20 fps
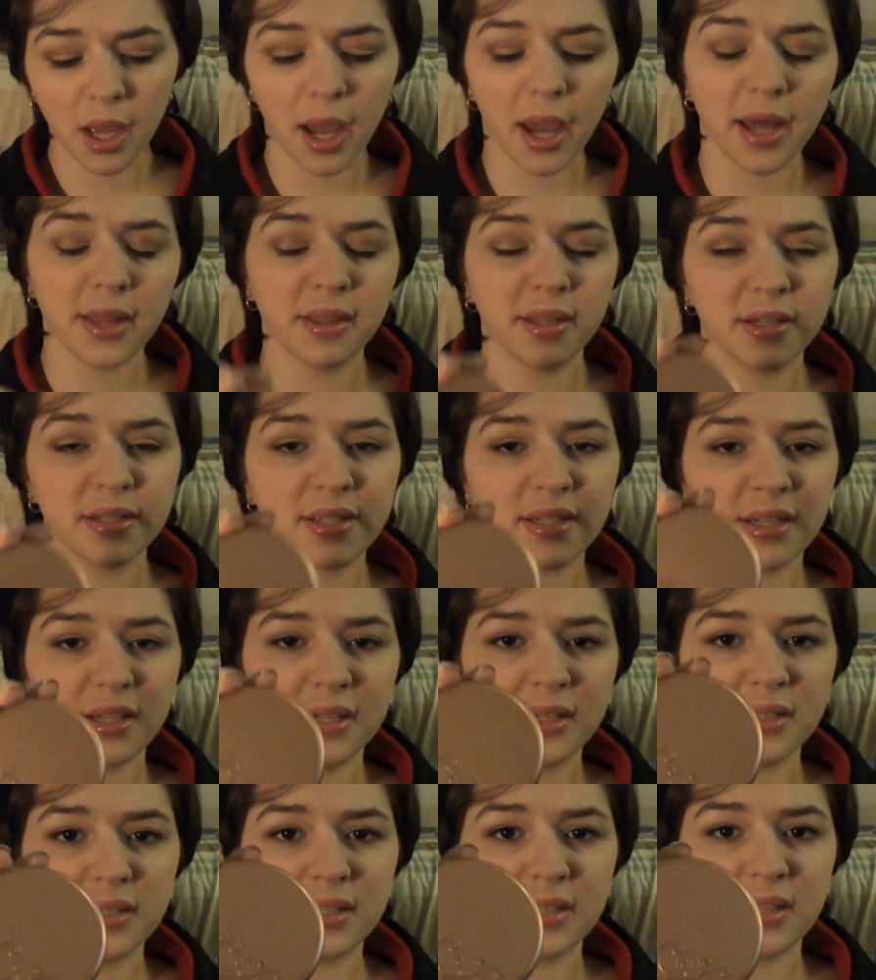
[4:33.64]
And this
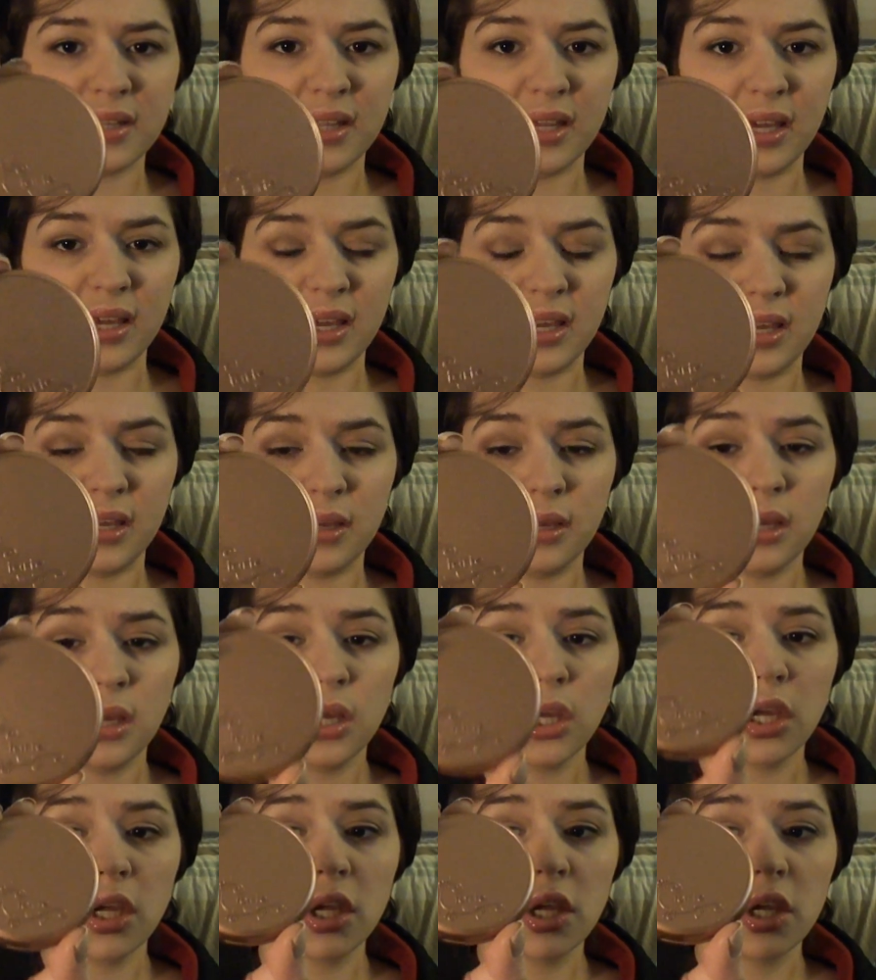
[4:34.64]
is the
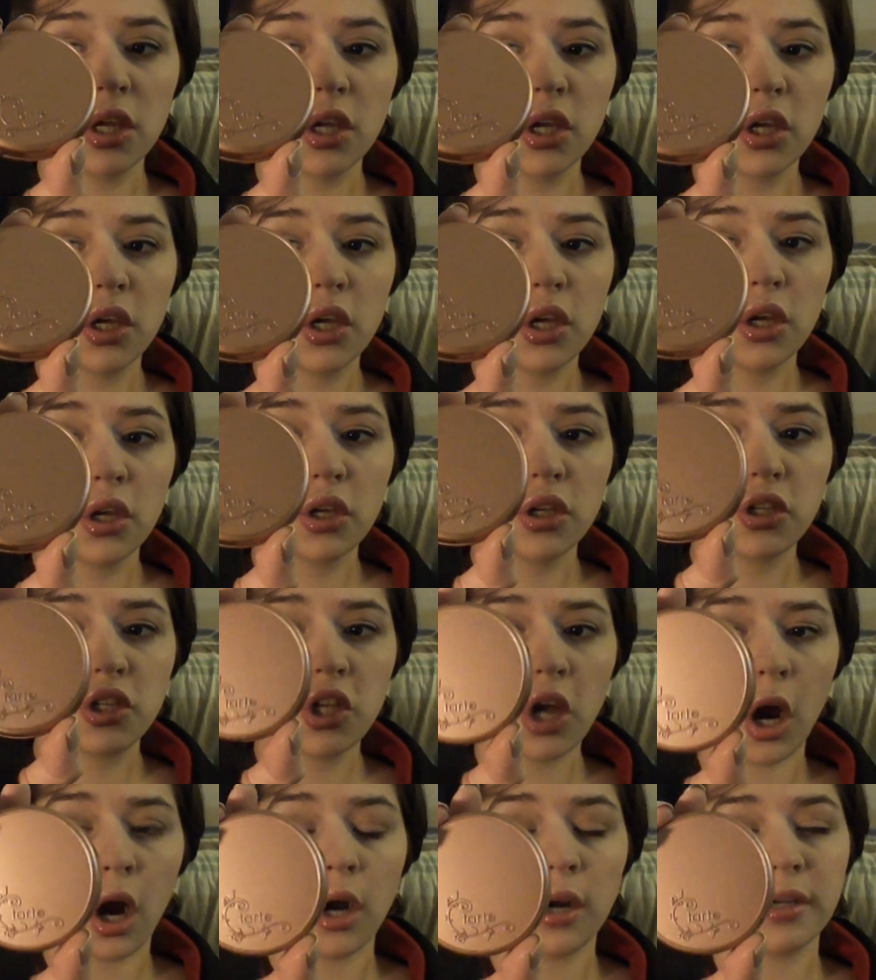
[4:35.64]

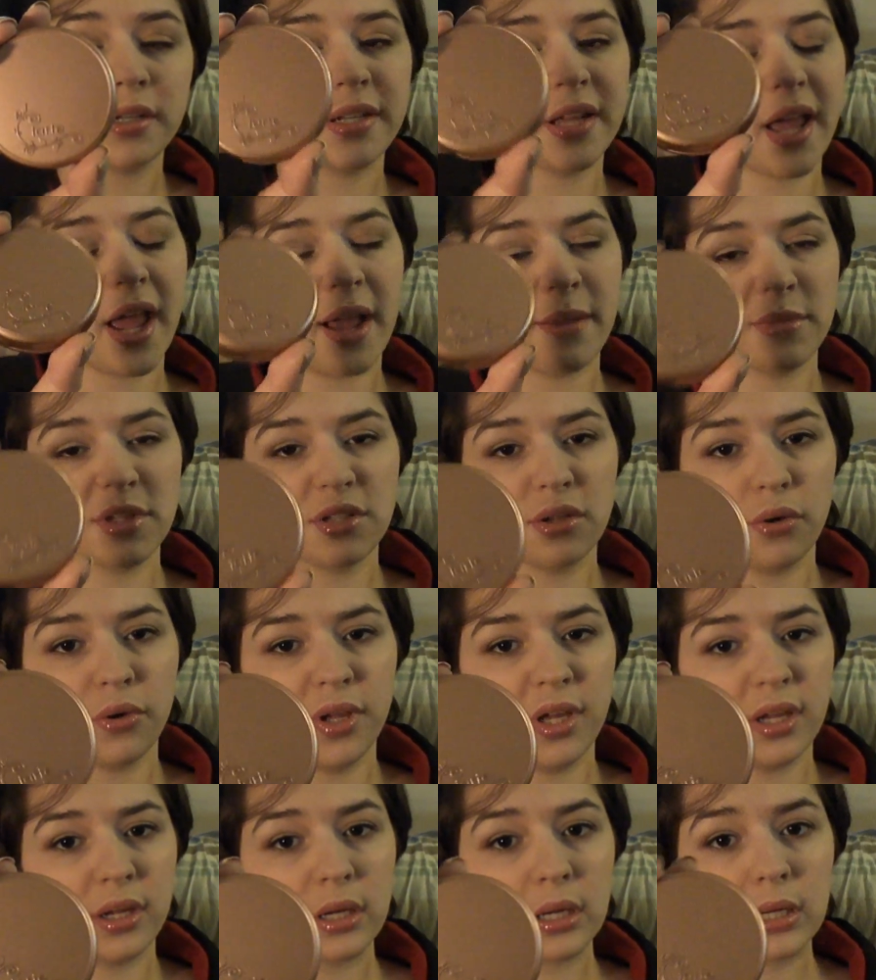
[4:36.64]
Tarte
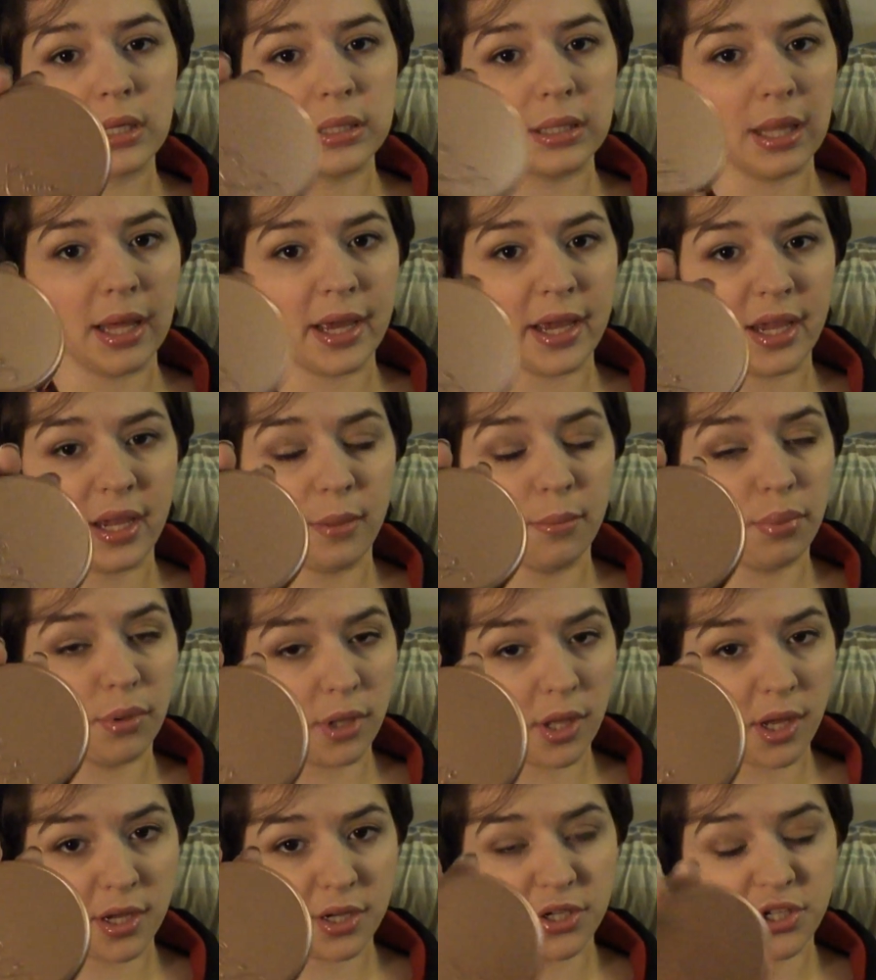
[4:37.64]
Amazonian Clay
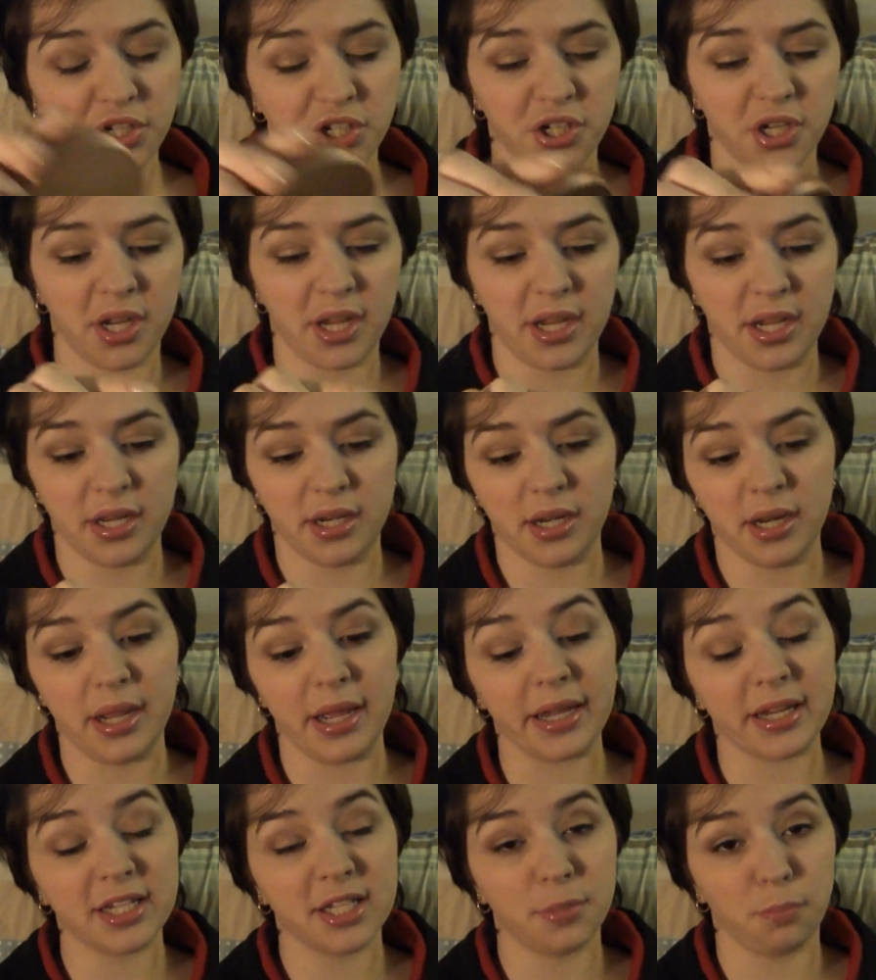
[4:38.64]
Blush in
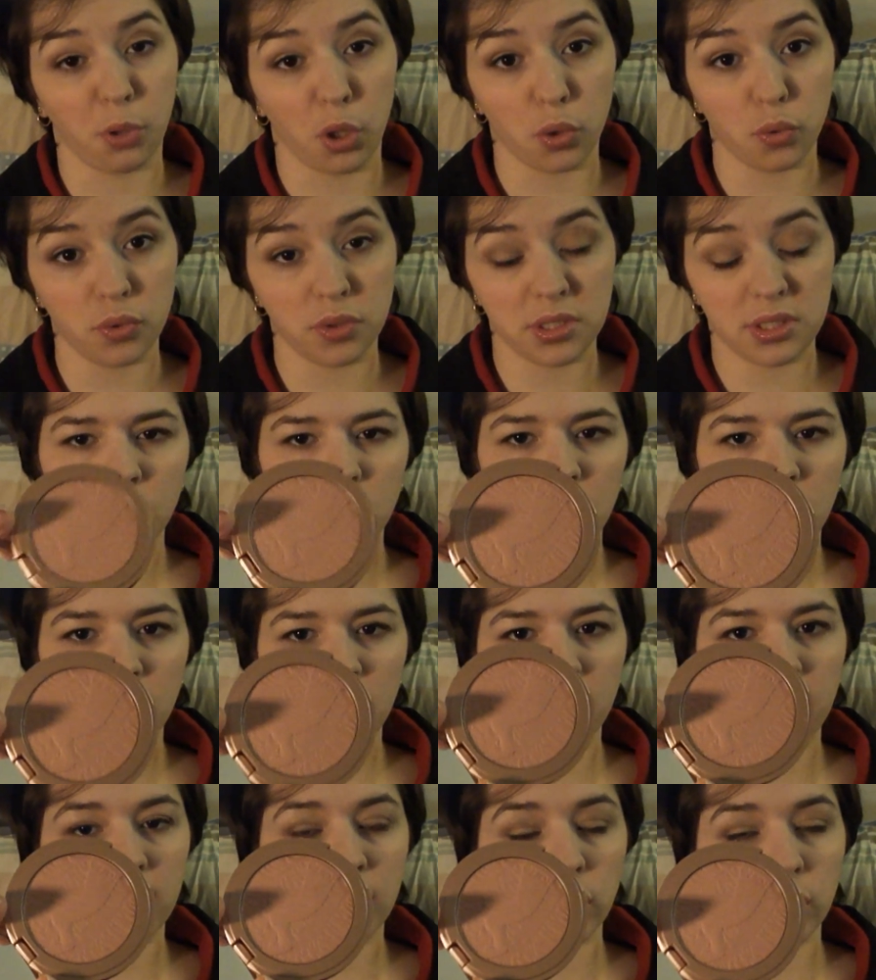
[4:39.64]
Expose.
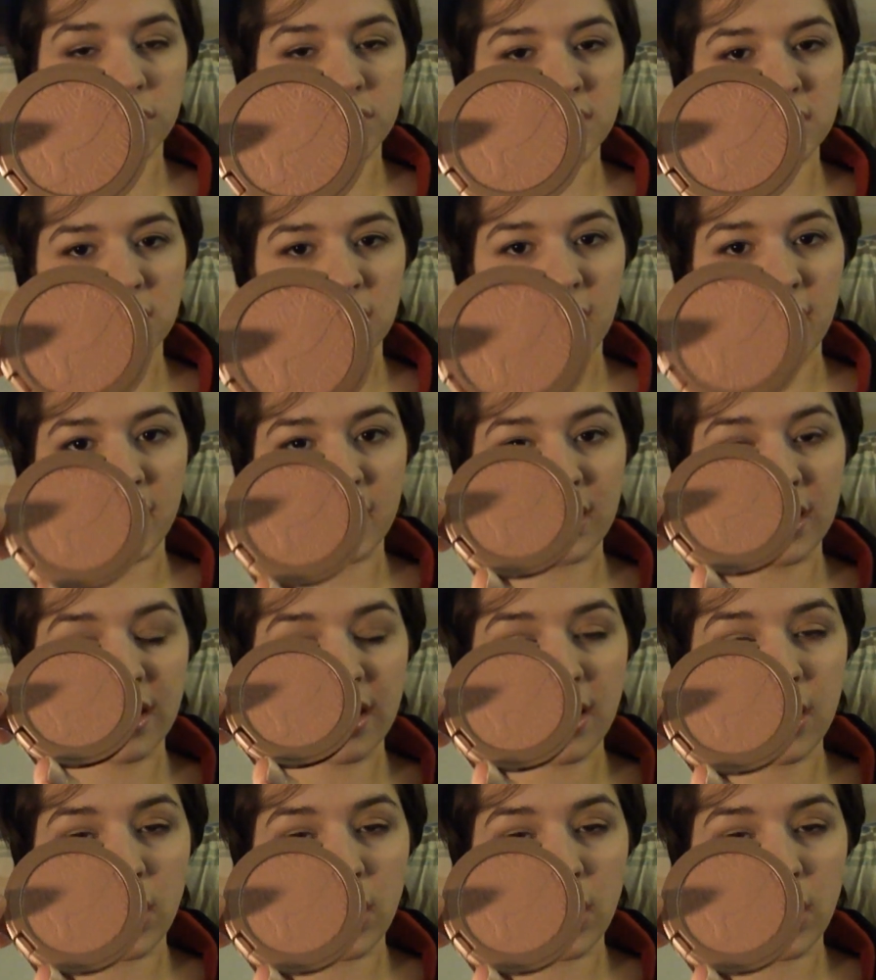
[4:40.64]
And it looks like